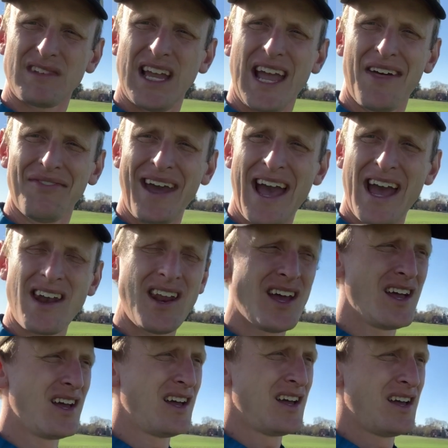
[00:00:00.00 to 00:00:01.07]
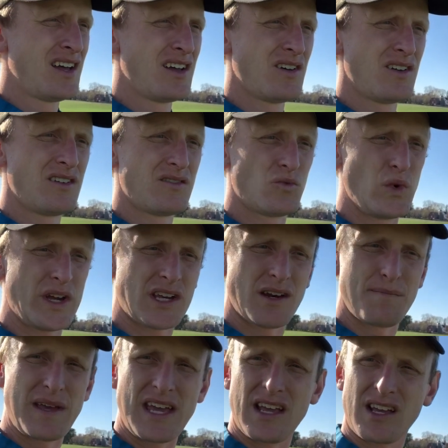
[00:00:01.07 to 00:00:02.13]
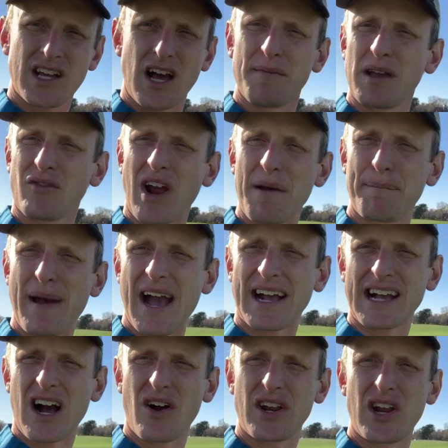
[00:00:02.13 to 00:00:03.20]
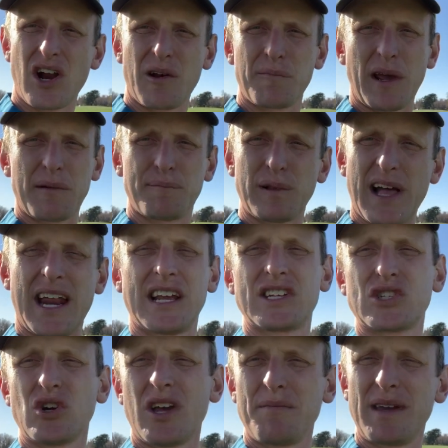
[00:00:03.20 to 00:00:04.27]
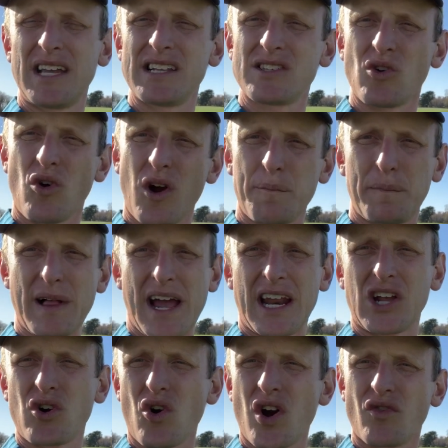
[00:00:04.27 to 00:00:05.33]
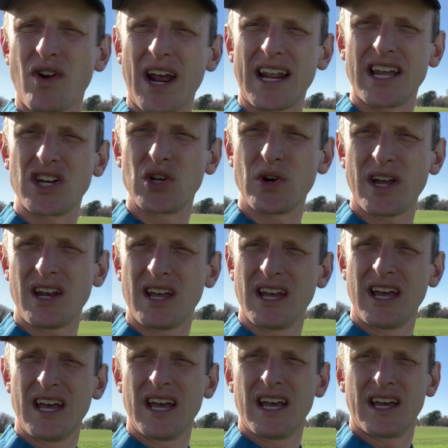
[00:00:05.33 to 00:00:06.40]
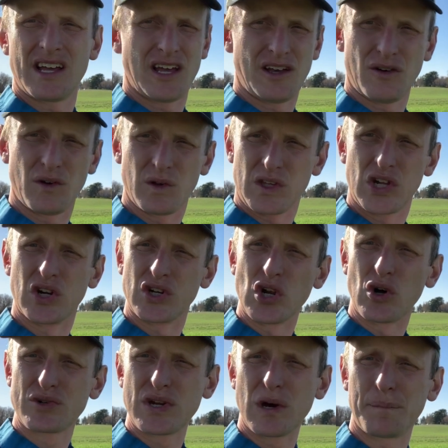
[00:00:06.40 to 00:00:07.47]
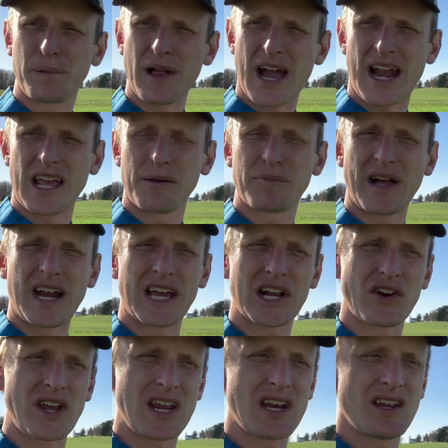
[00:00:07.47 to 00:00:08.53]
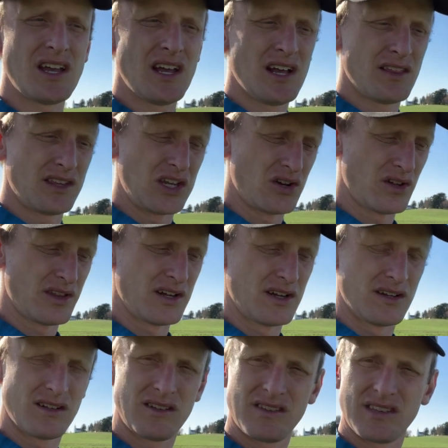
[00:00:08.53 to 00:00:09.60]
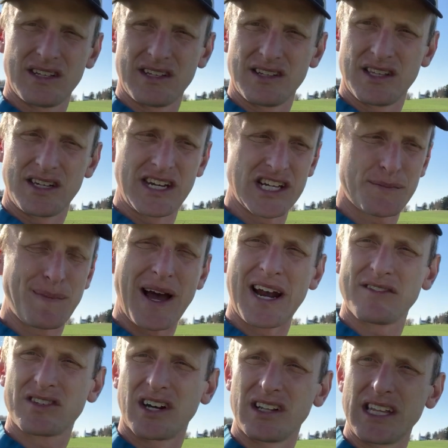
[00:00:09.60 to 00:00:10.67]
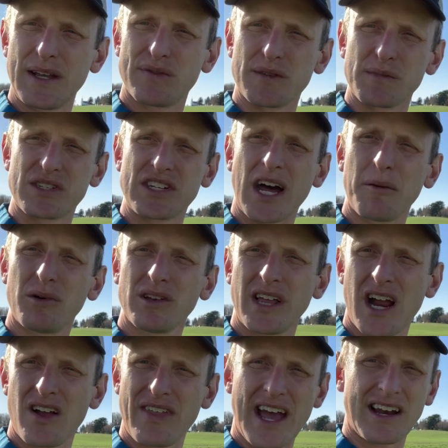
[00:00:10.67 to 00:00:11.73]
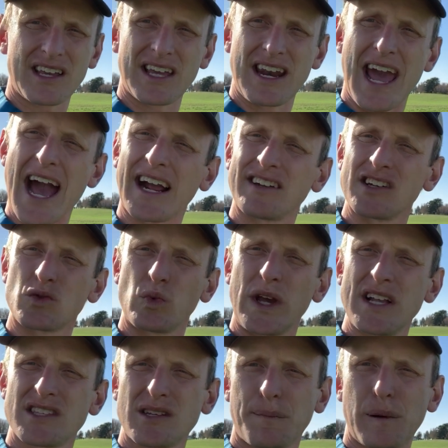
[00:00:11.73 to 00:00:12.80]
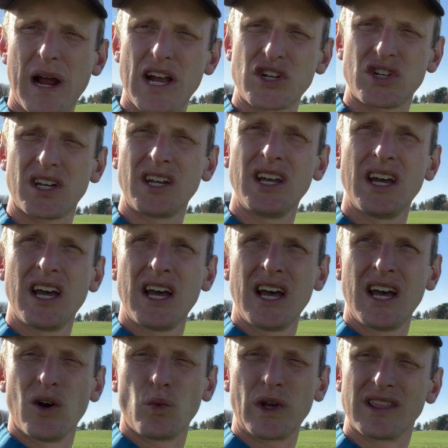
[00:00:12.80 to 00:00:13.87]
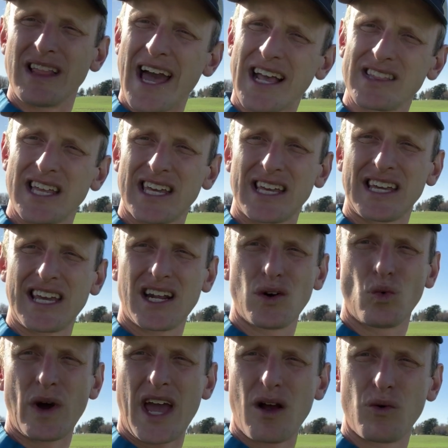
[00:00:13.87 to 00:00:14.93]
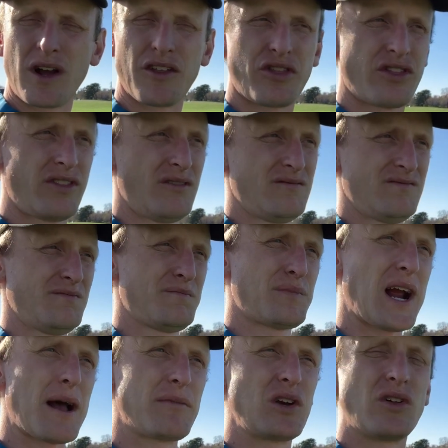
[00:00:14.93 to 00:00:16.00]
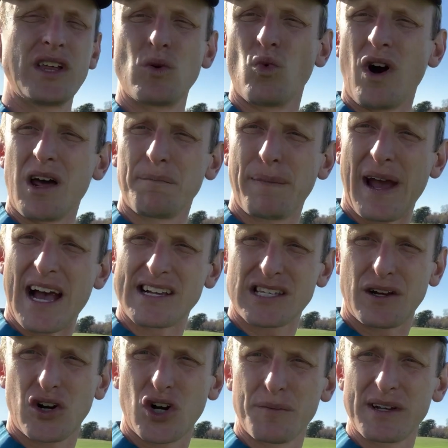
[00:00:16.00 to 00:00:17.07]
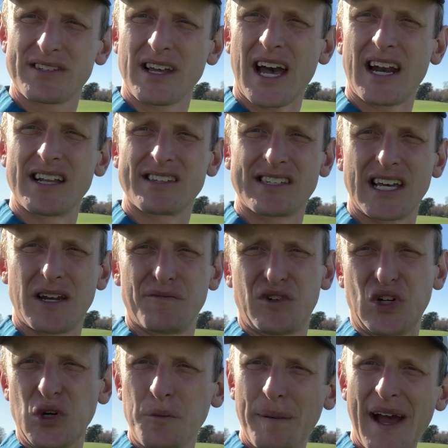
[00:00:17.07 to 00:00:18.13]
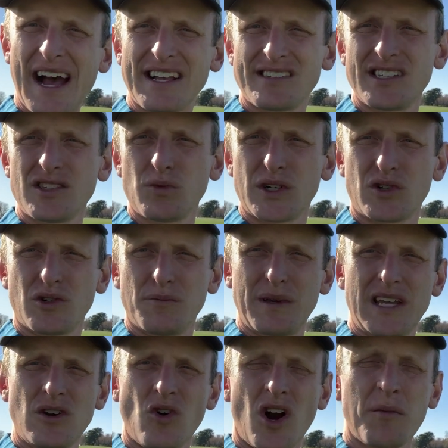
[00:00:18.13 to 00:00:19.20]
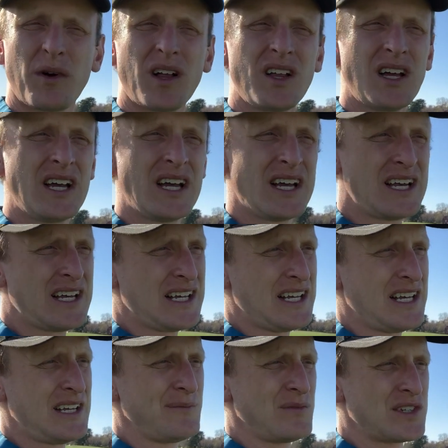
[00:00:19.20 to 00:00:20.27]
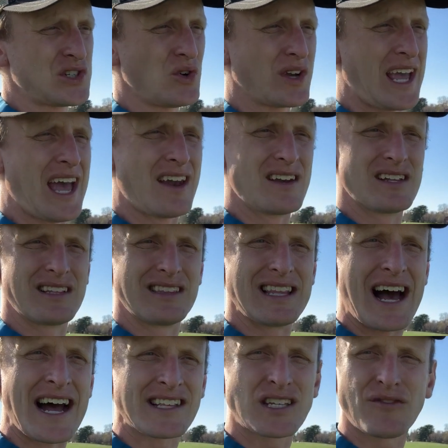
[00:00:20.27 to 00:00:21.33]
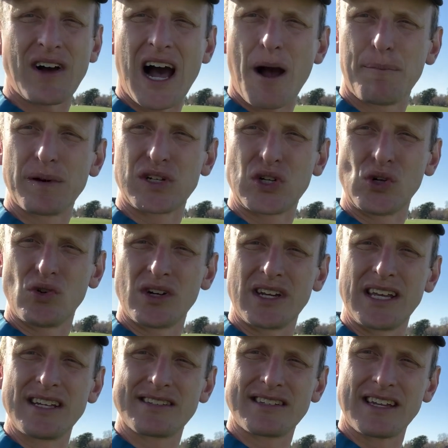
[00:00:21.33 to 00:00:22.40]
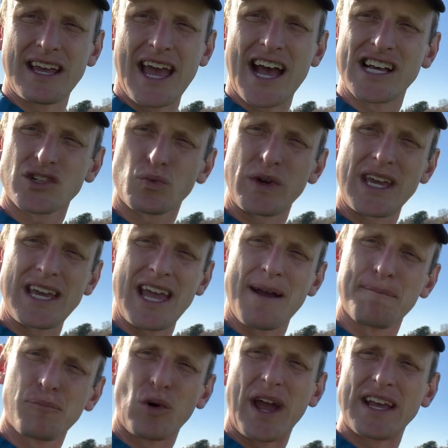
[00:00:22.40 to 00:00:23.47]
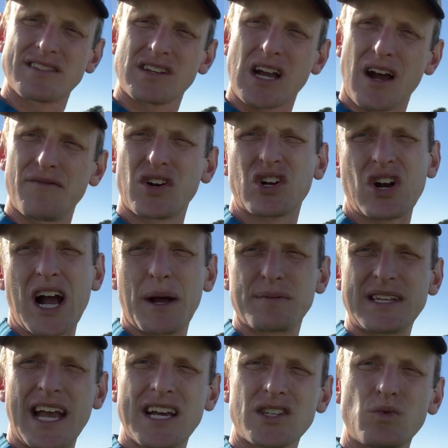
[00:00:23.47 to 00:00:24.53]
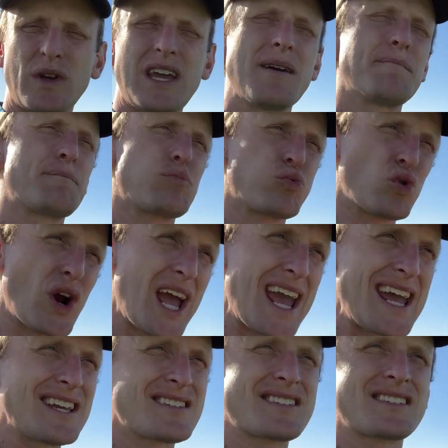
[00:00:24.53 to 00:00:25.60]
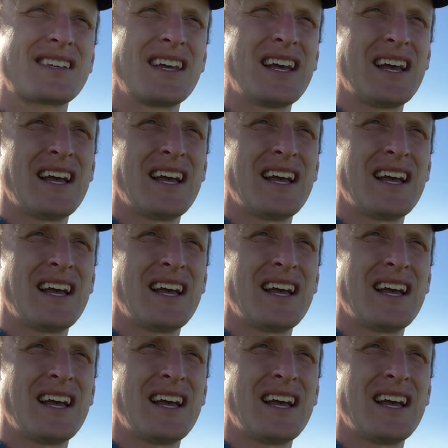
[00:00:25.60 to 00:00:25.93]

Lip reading: and then we can be coming right back out here and planting soybeans or planting corn right into it. You know, no-till planting green. You know, the disbine is going to leave some stubble there. That can act as weed suppression. We likely can get away with probably only 1 pass of herbicide instead of 2 passes, which would be normal. So again, lots of opportunities as we embrace cover crops, as we embrace